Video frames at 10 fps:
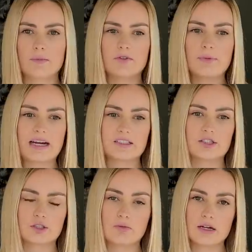move back to
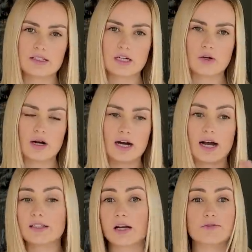Toronto,
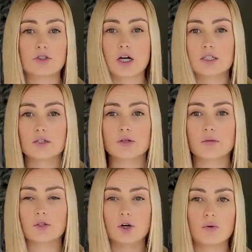I love Toronto. It
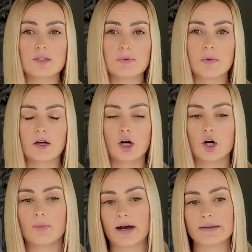will always be my
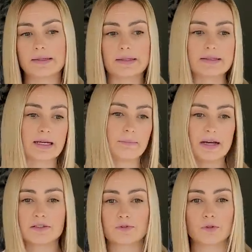home. I think it's like
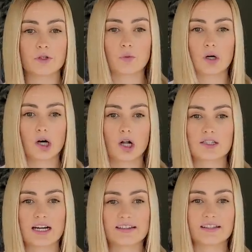best food in the world.
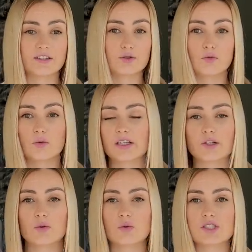I think it's a really
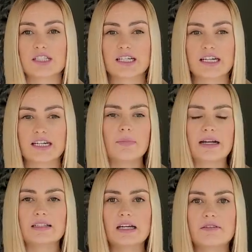cool city and
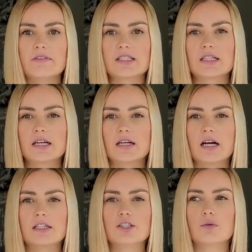I like visiting.
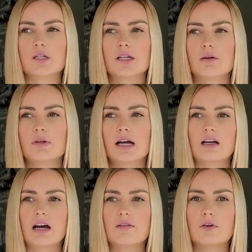I don't think I would
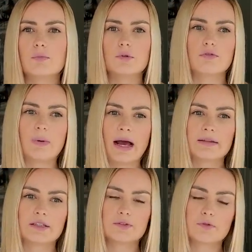ever move back
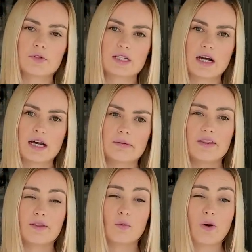there full time.
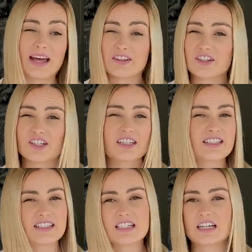The weather
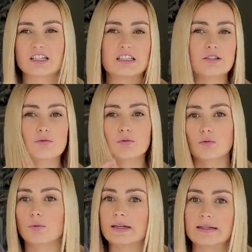is like, it
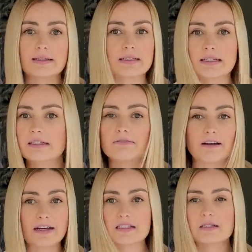really
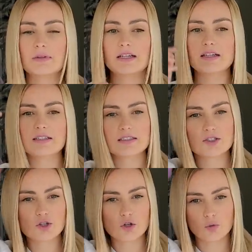affects me.
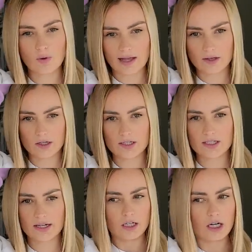So the weather is
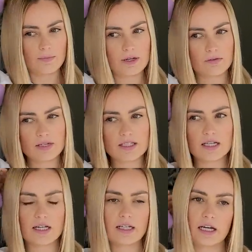like a big
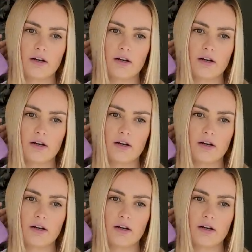reason. And